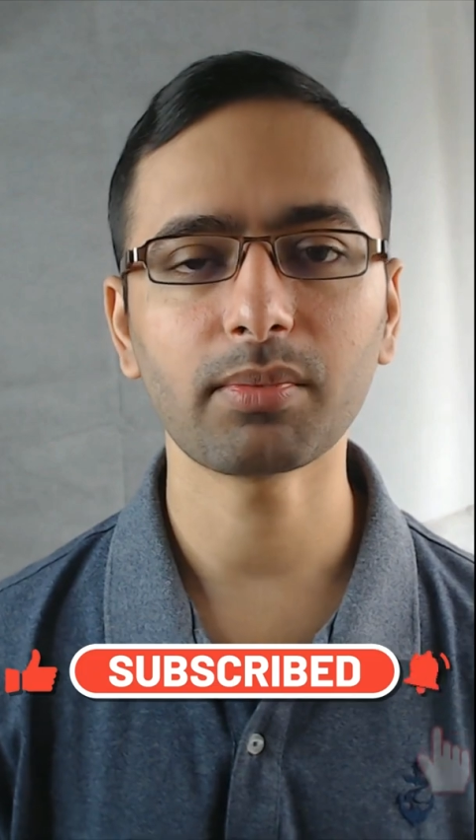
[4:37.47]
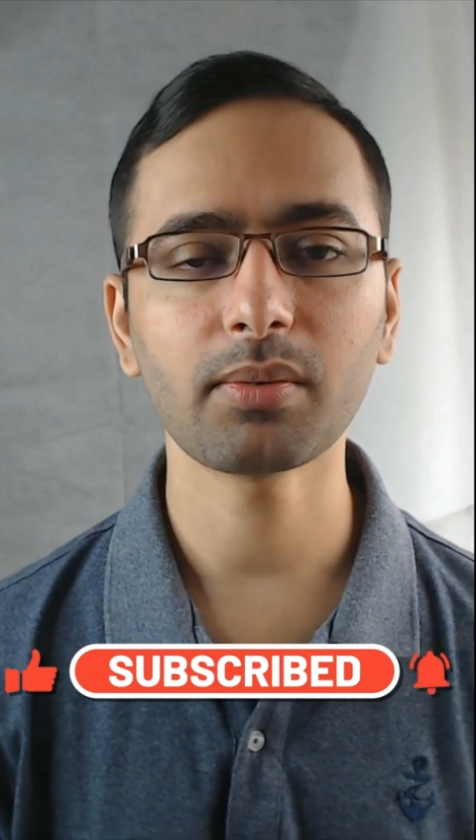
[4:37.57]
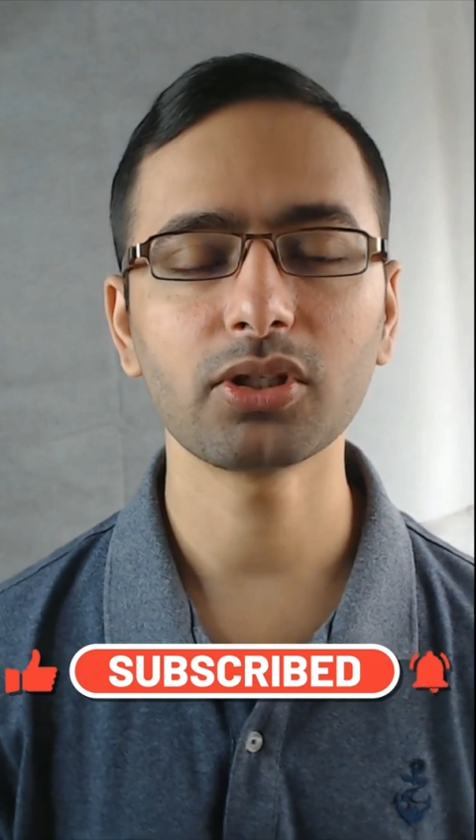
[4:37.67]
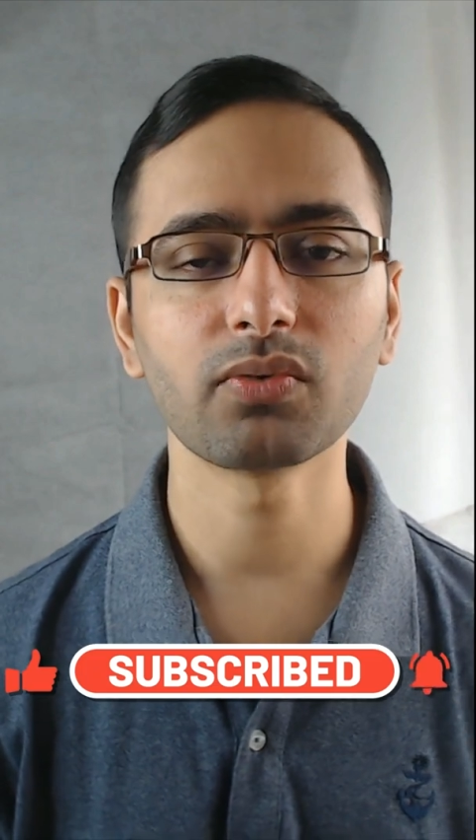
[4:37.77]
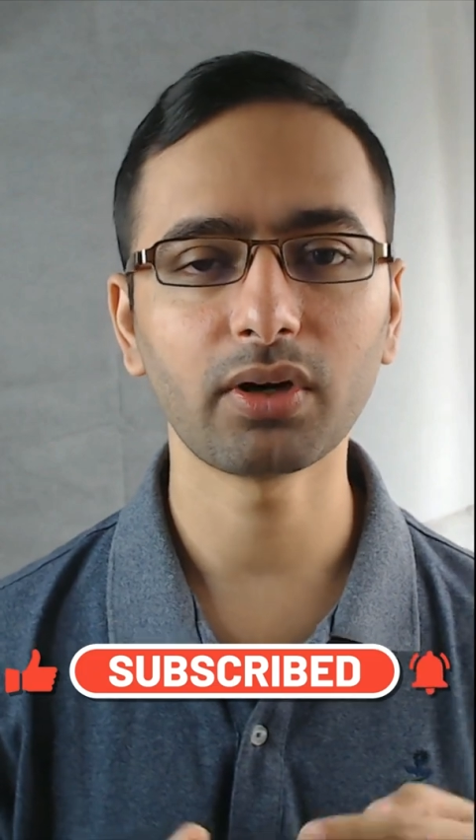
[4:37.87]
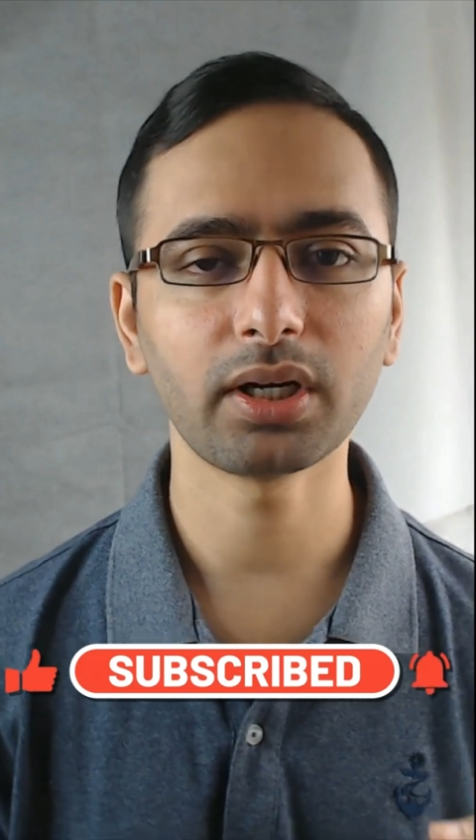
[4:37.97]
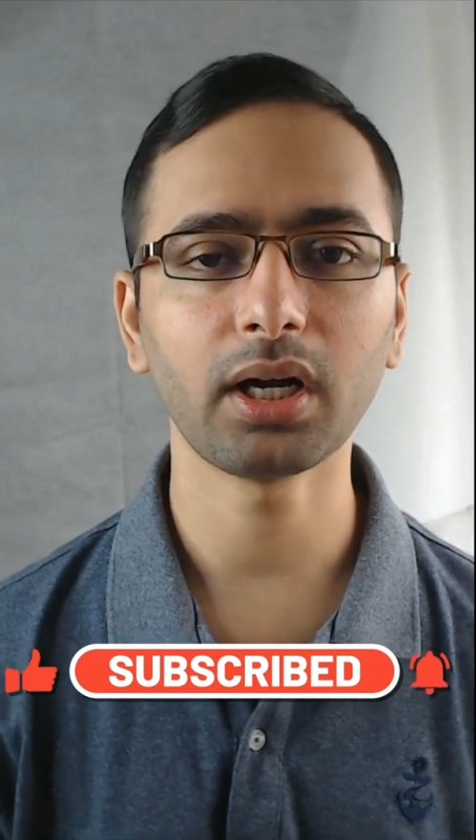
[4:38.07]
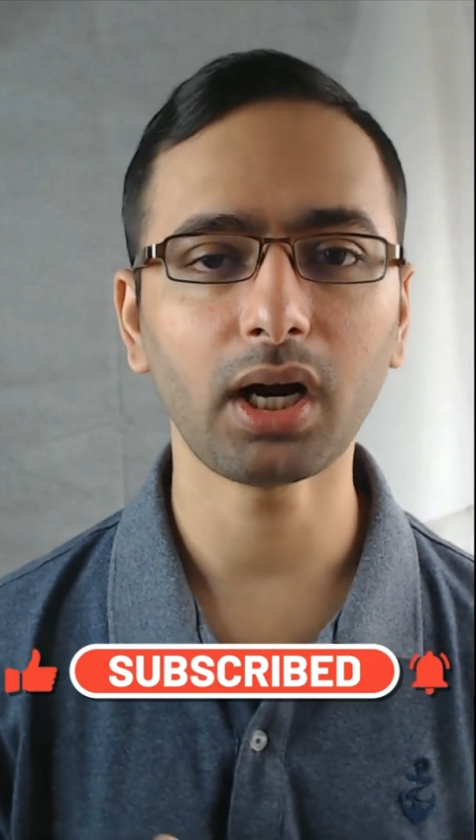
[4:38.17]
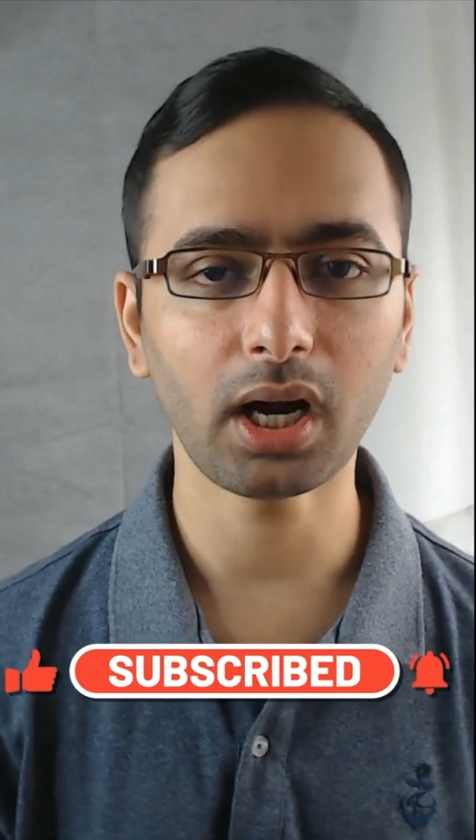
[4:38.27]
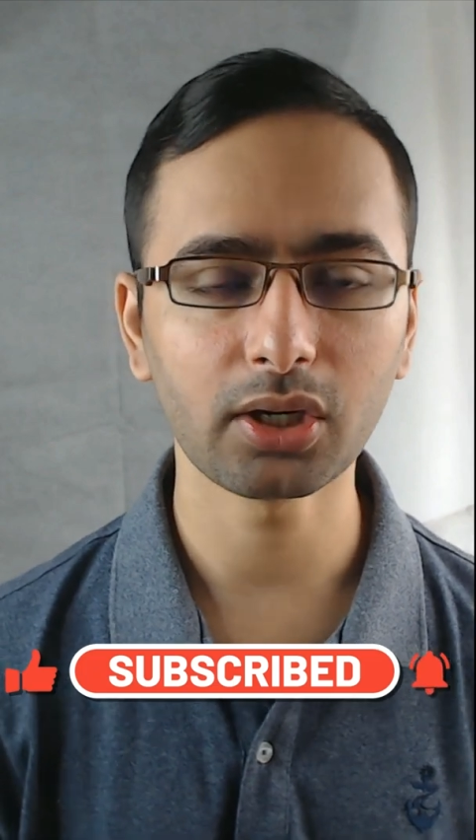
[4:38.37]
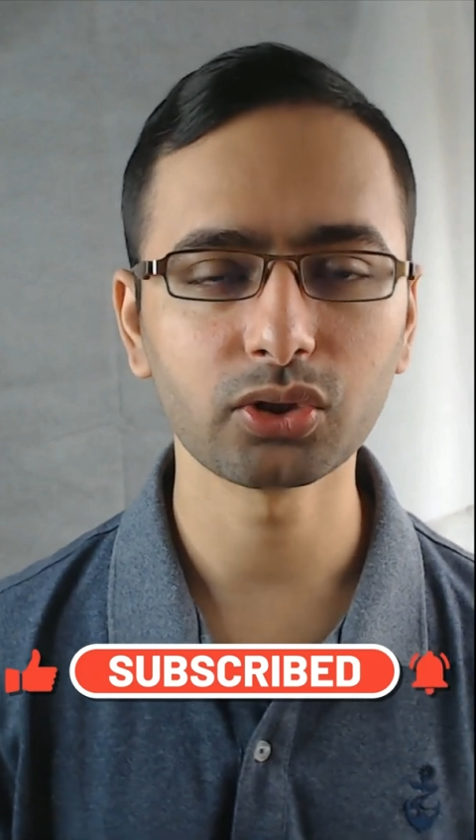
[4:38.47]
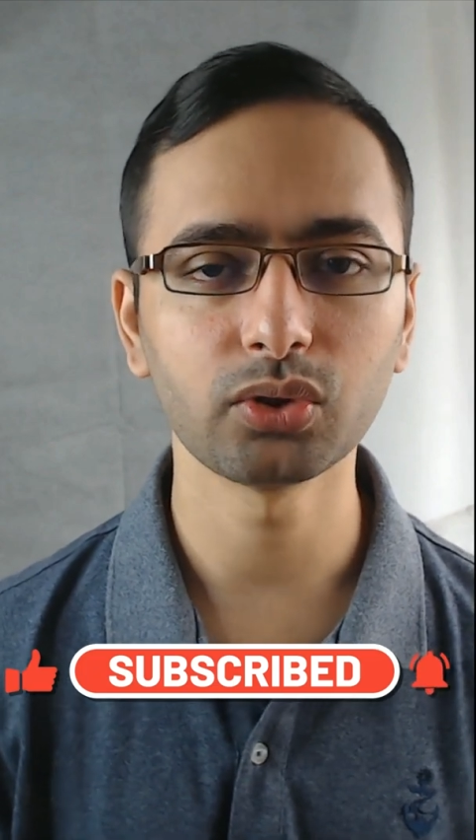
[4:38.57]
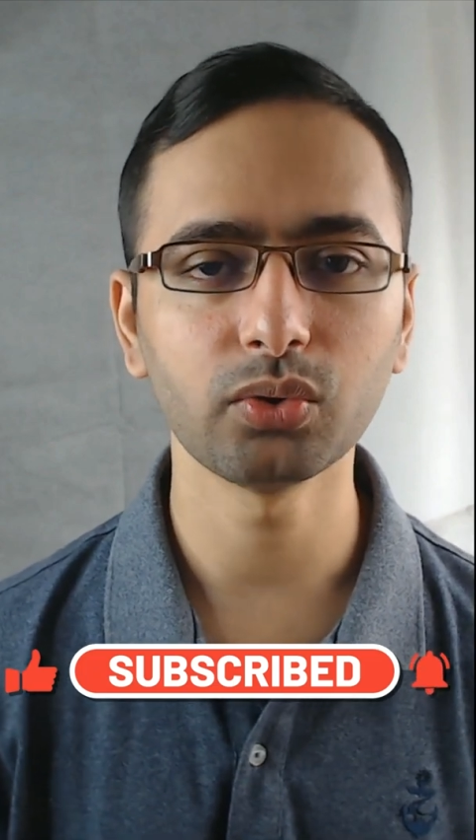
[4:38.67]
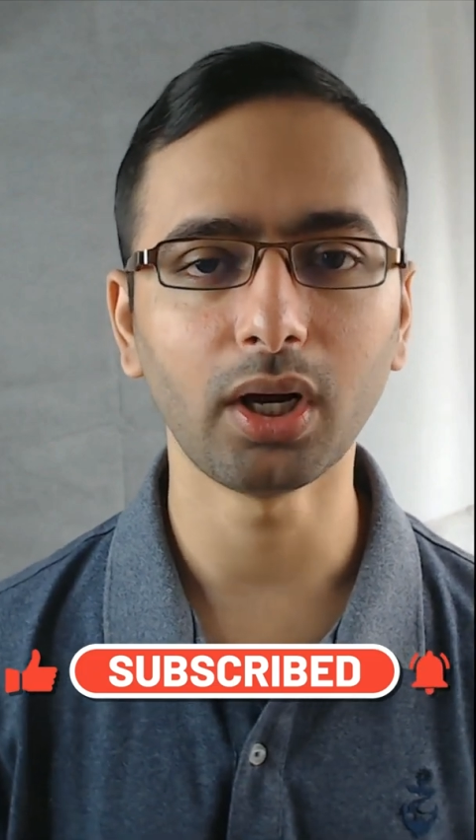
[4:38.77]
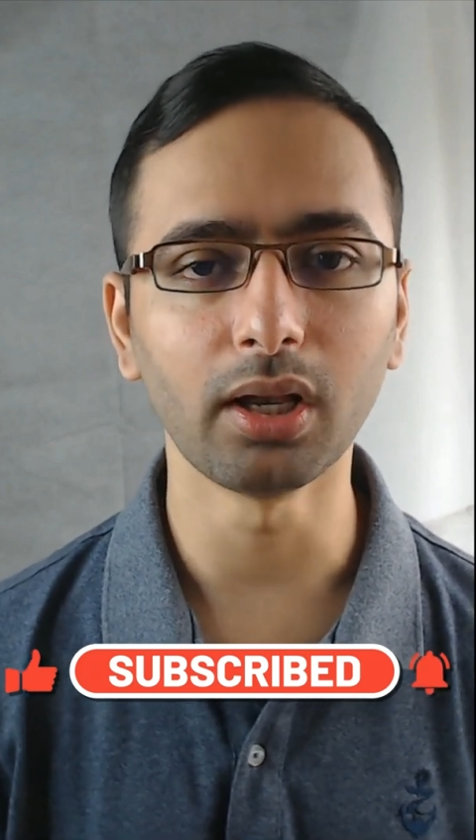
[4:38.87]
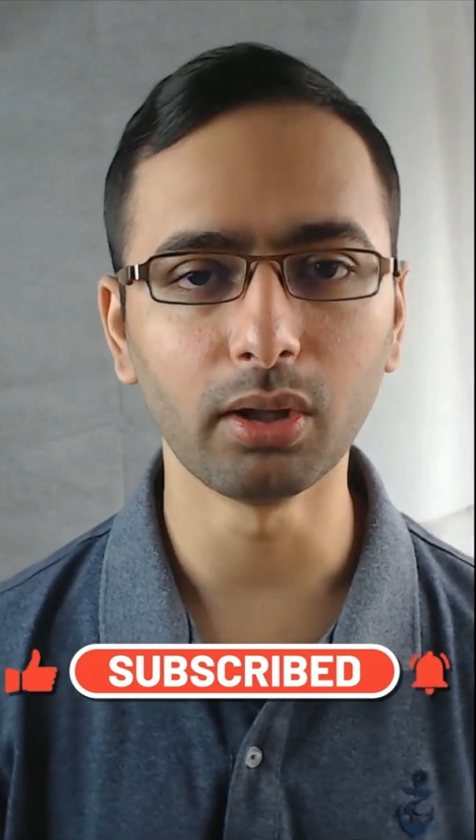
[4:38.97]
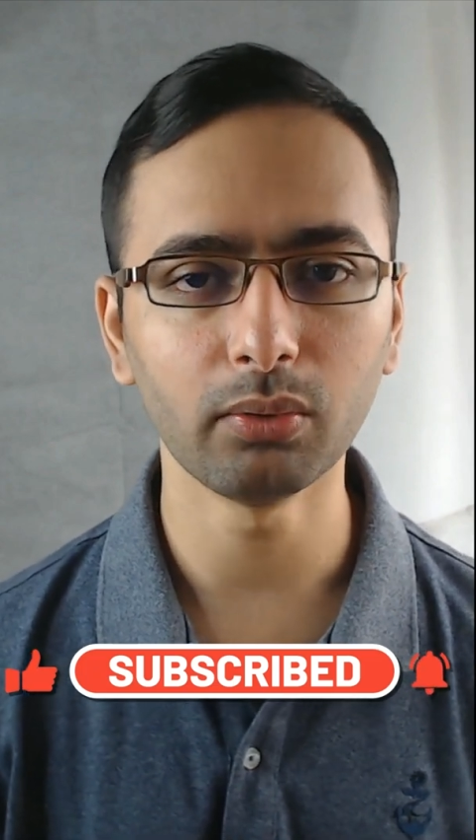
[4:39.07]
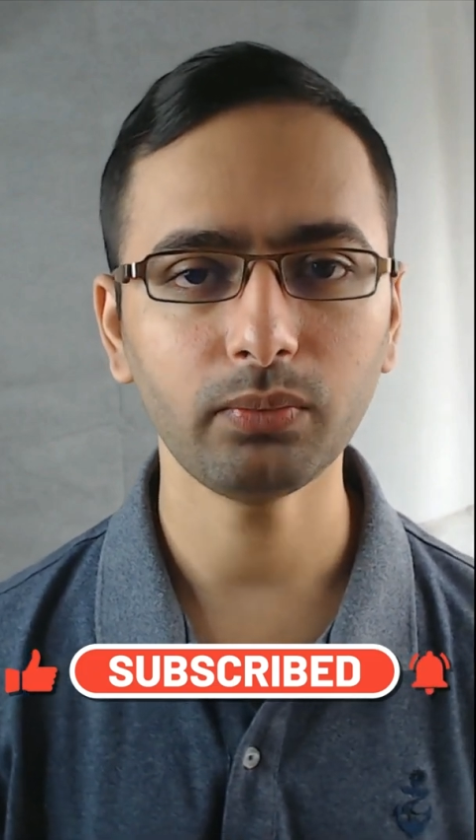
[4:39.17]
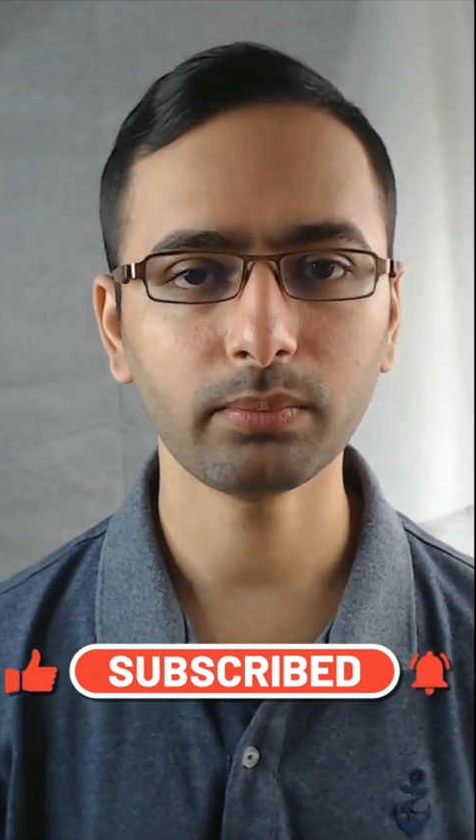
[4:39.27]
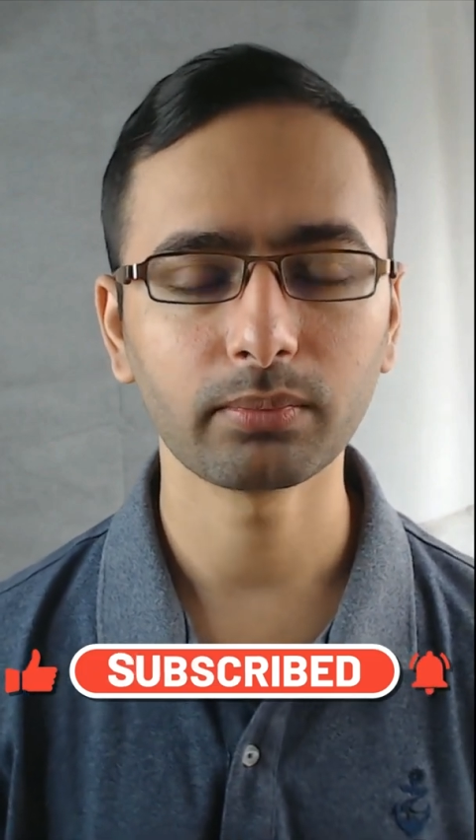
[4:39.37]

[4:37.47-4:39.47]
it's very hard to do alone.